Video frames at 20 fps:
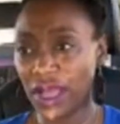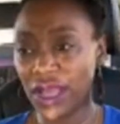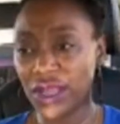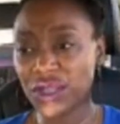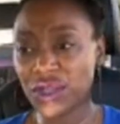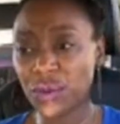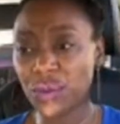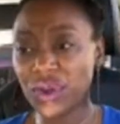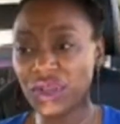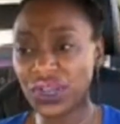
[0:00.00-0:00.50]

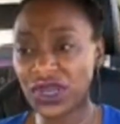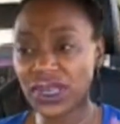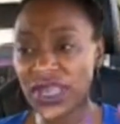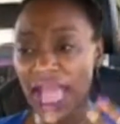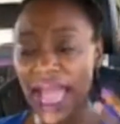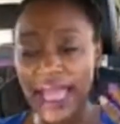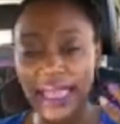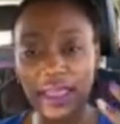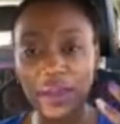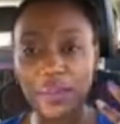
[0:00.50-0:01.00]
So we just
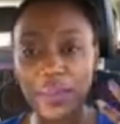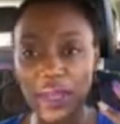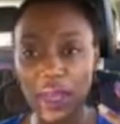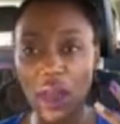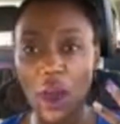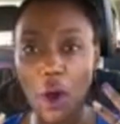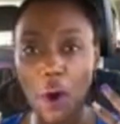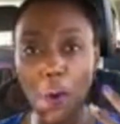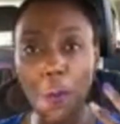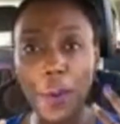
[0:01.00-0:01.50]
have to be
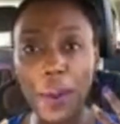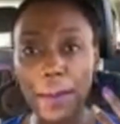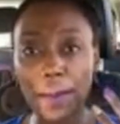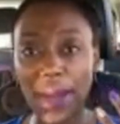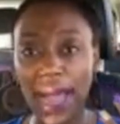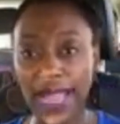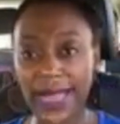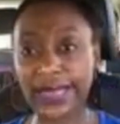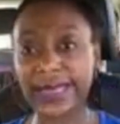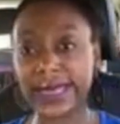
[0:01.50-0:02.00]

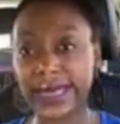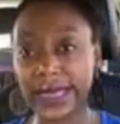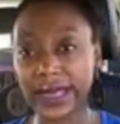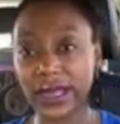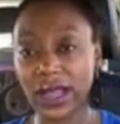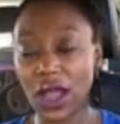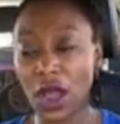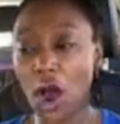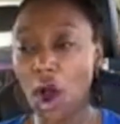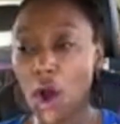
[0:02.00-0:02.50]
open-minded,
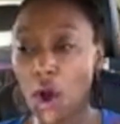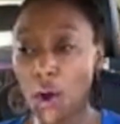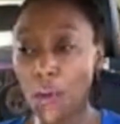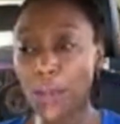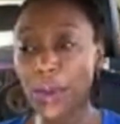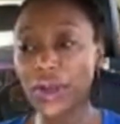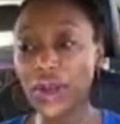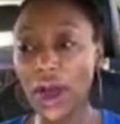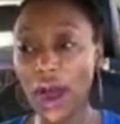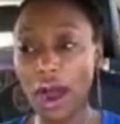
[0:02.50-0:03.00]

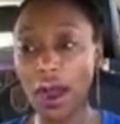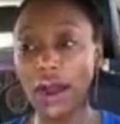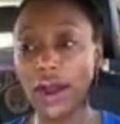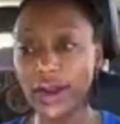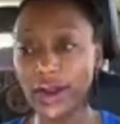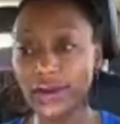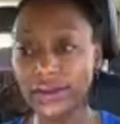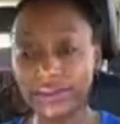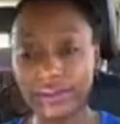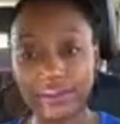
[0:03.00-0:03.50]
open
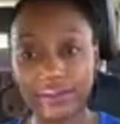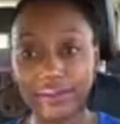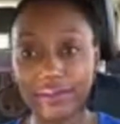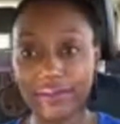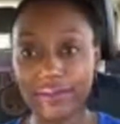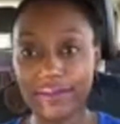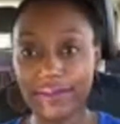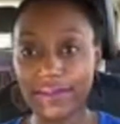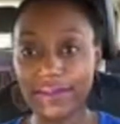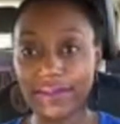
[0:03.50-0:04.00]
heart
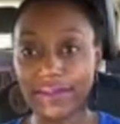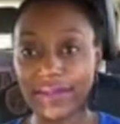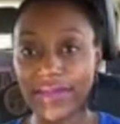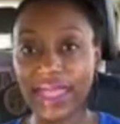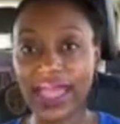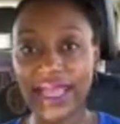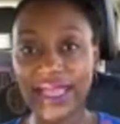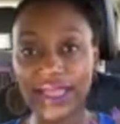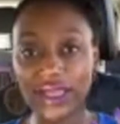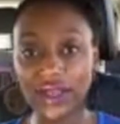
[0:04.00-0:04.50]

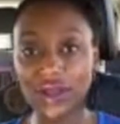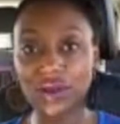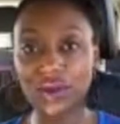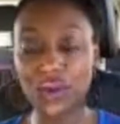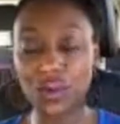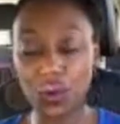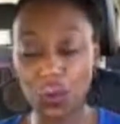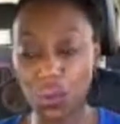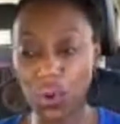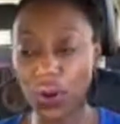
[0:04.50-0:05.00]

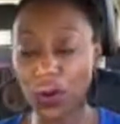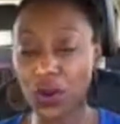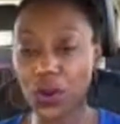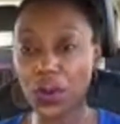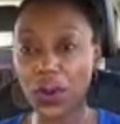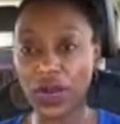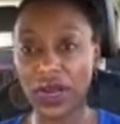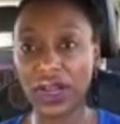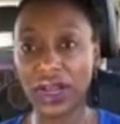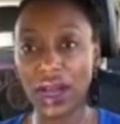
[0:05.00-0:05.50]
to where we
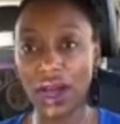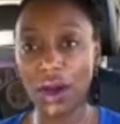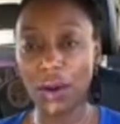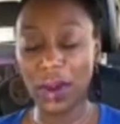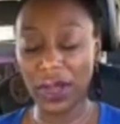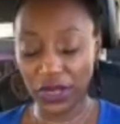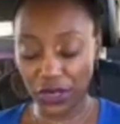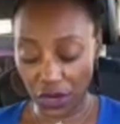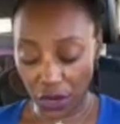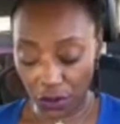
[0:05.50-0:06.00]
want to go,
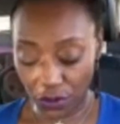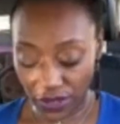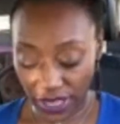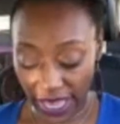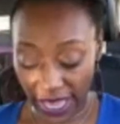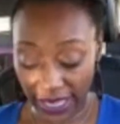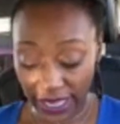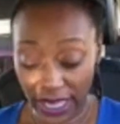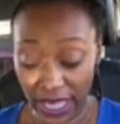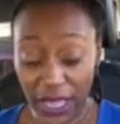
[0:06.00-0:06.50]
and know
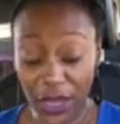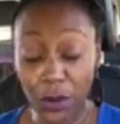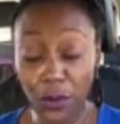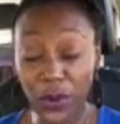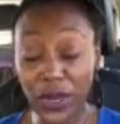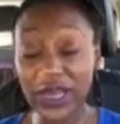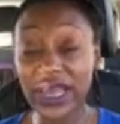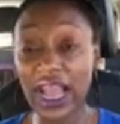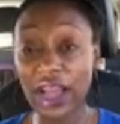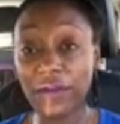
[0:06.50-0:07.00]
that
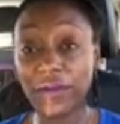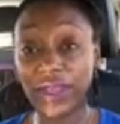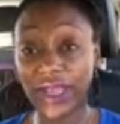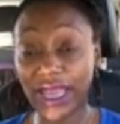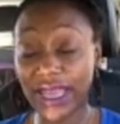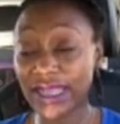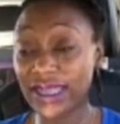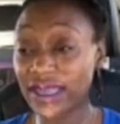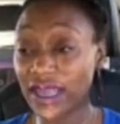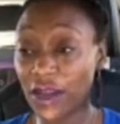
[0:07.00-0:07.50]
we definitely
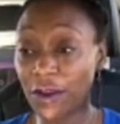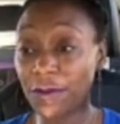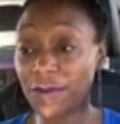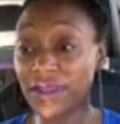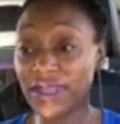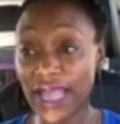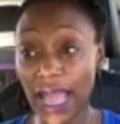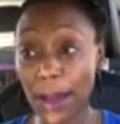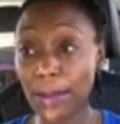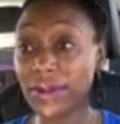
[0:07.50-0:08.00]
can
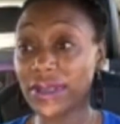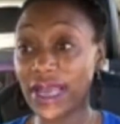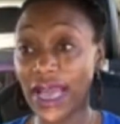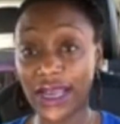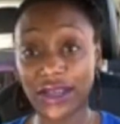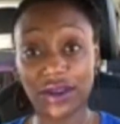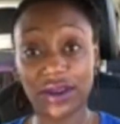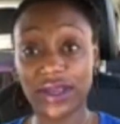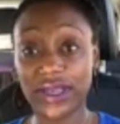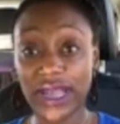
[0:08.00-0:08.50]

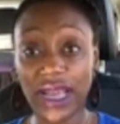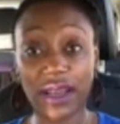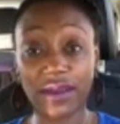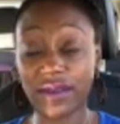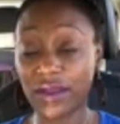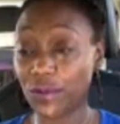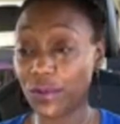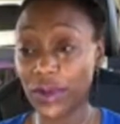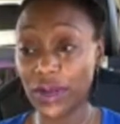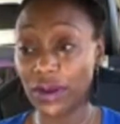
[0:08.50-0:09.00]
self-sabotage ourselves
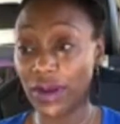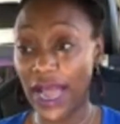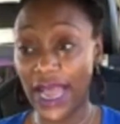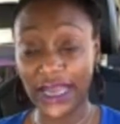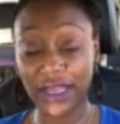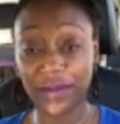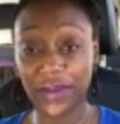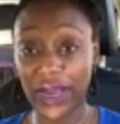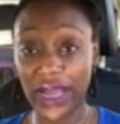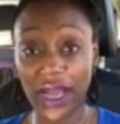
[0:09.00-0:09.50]
if we don't
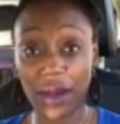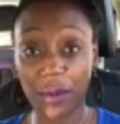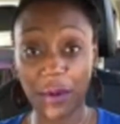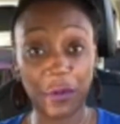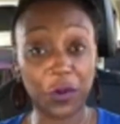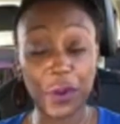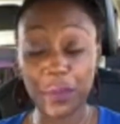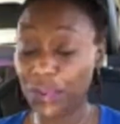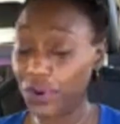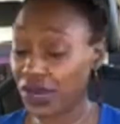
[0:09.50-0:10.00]
ask for help, if
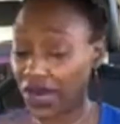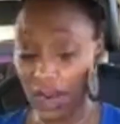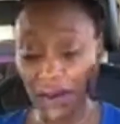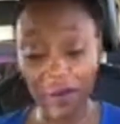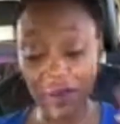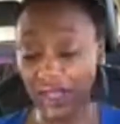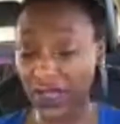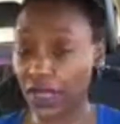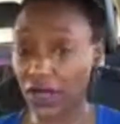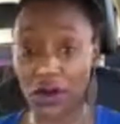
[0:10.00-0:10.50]
we put
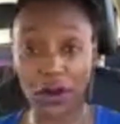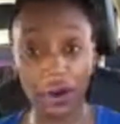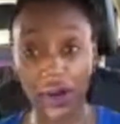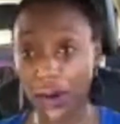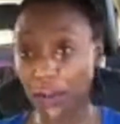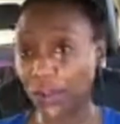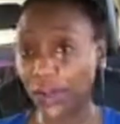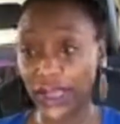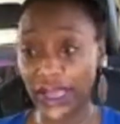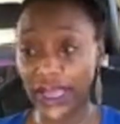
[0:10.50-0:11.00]
everything on our
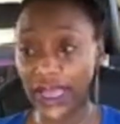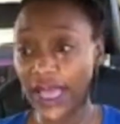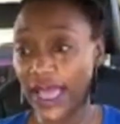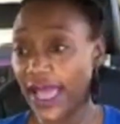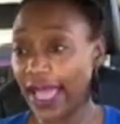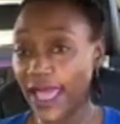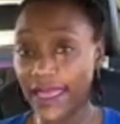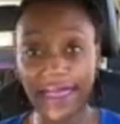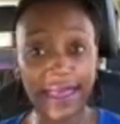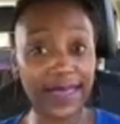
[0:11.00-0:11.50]
plate
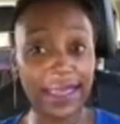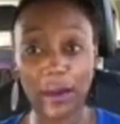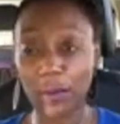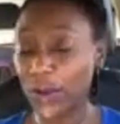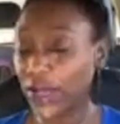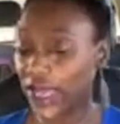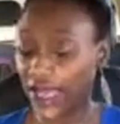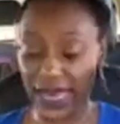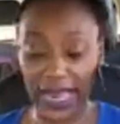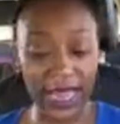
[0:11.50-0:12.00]
and think that we
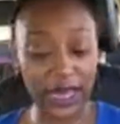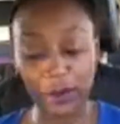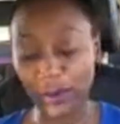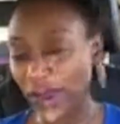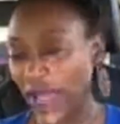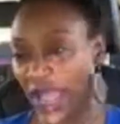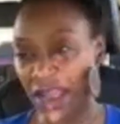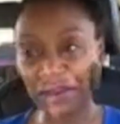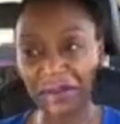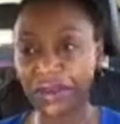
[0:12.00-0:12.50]
can handle
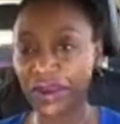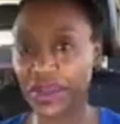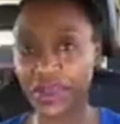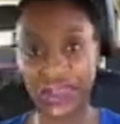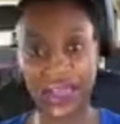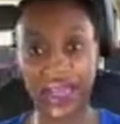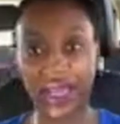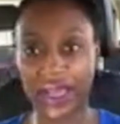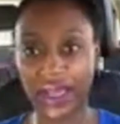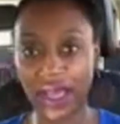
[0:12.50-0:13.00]

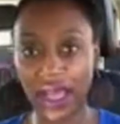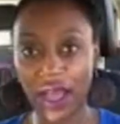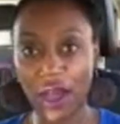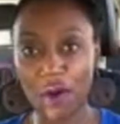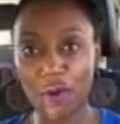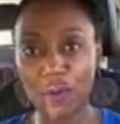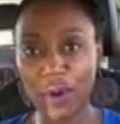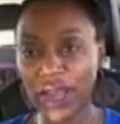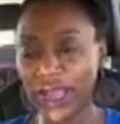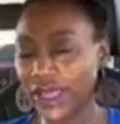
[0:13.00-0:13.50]
everything,
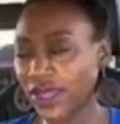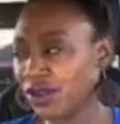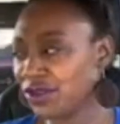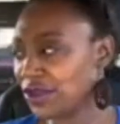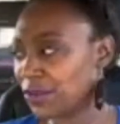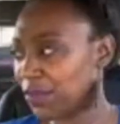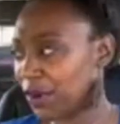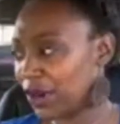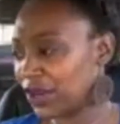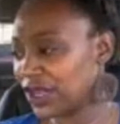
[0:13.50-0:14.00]
when there's a
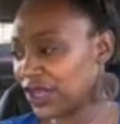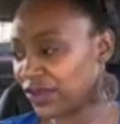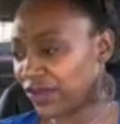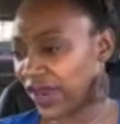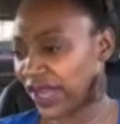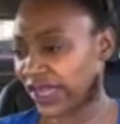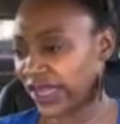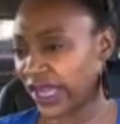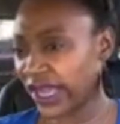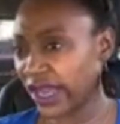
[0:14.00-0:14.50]
person
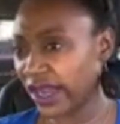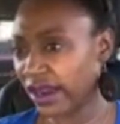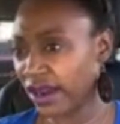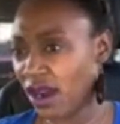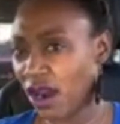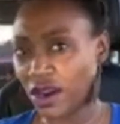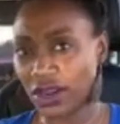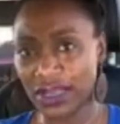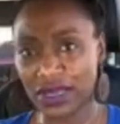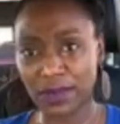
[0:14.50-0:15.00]
right there,
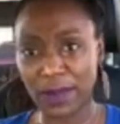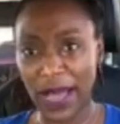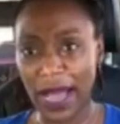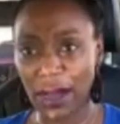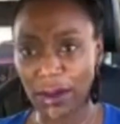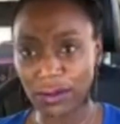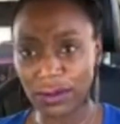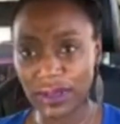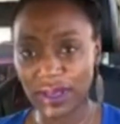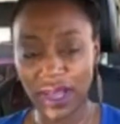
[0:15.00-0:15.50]
our
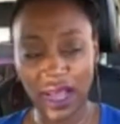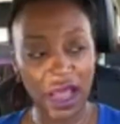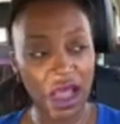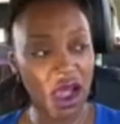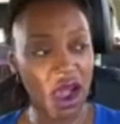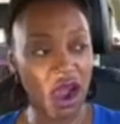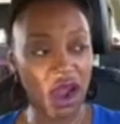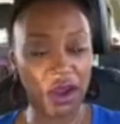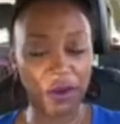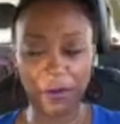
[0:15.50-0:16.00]
spouse,
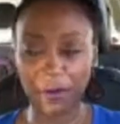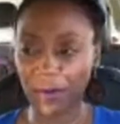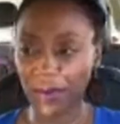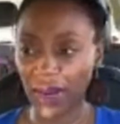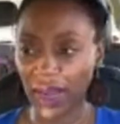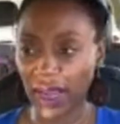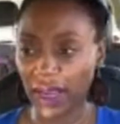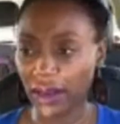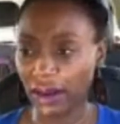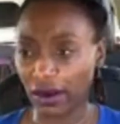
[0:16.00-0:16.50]
our
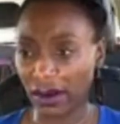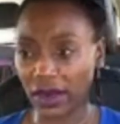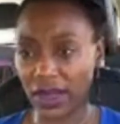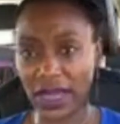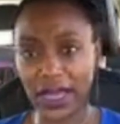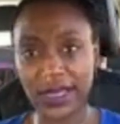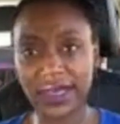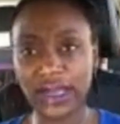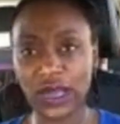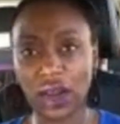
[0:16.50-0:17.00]
friend, our
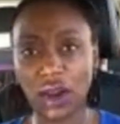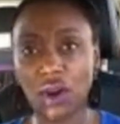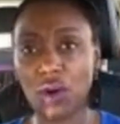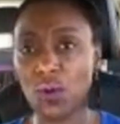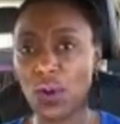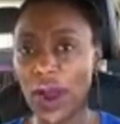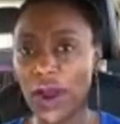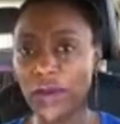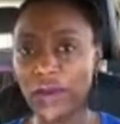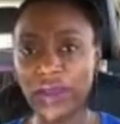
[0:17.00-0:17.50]
cousin, or
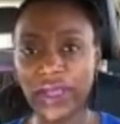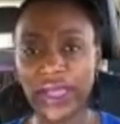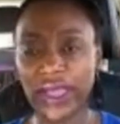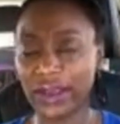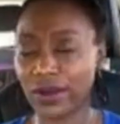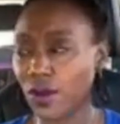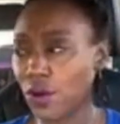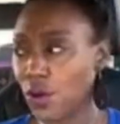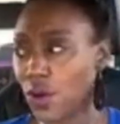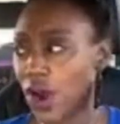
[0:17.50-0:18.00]
whoever
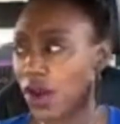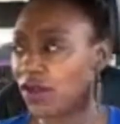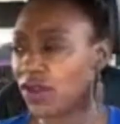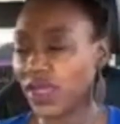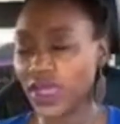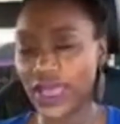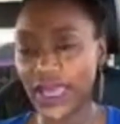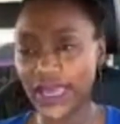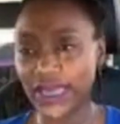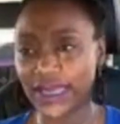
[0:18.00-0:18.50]
the
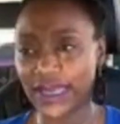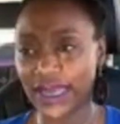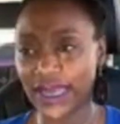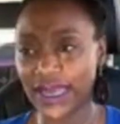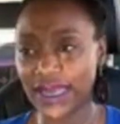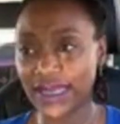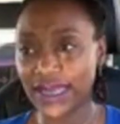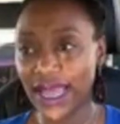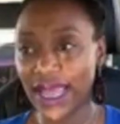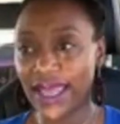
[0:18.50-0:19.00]
case
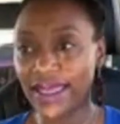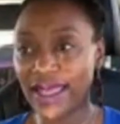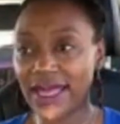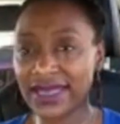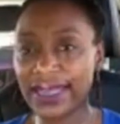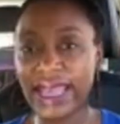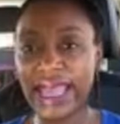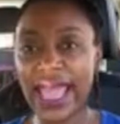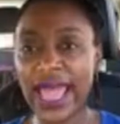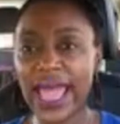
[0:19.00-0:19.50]
is, that
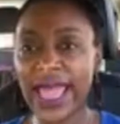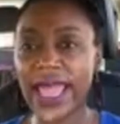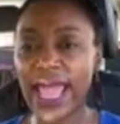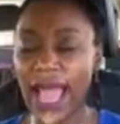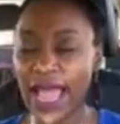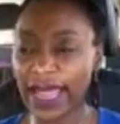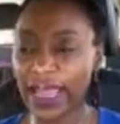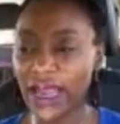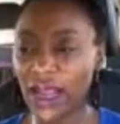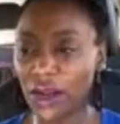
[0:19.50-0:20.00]
say, hey, I
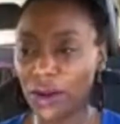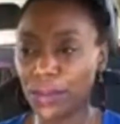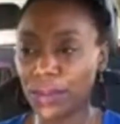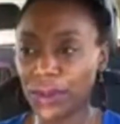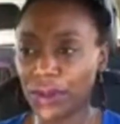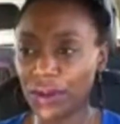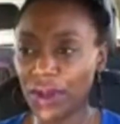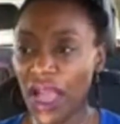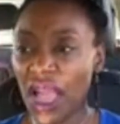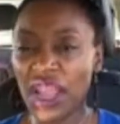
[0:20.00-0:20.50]
can help you.